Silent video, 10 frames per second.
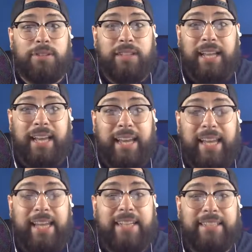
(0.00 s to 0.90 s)
Like
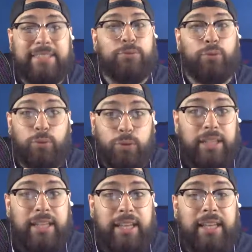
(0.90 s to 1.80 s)
it is
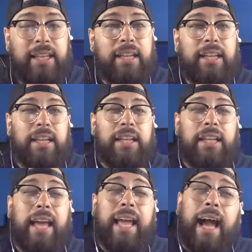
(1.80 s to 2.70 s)
really
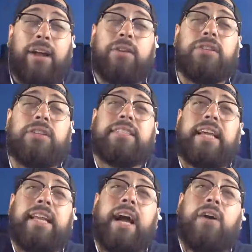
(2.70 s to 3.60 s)
like I don't
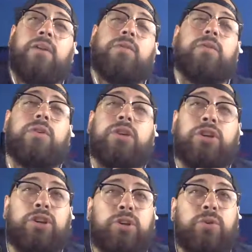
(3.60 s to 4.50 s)
understand how
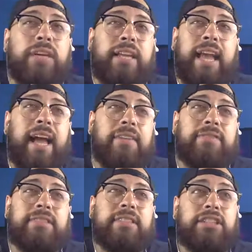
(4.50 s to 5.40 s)
you can have
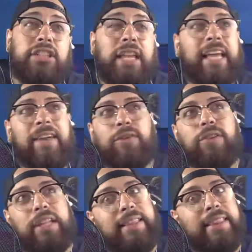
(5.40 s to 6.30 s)
such like if you
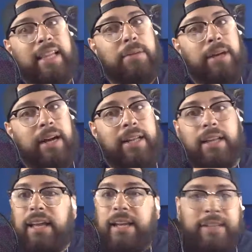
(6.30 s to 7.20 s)
really think about it,
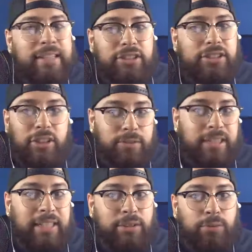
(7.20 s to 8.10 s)
Ninja Turtles
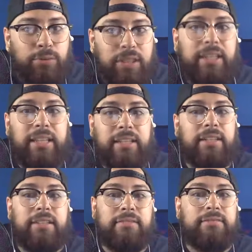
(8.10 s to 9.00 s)
has a really
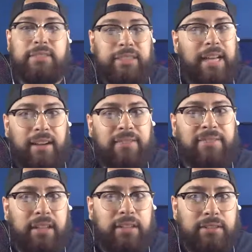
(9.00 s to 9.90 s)
good set of
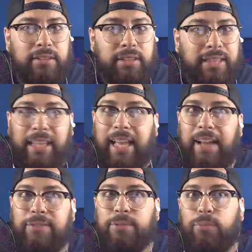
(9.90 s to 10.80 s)
villains. Like they
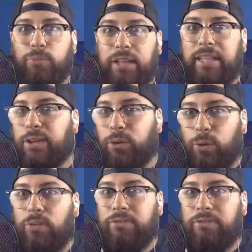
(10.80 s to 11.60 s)
have some really cool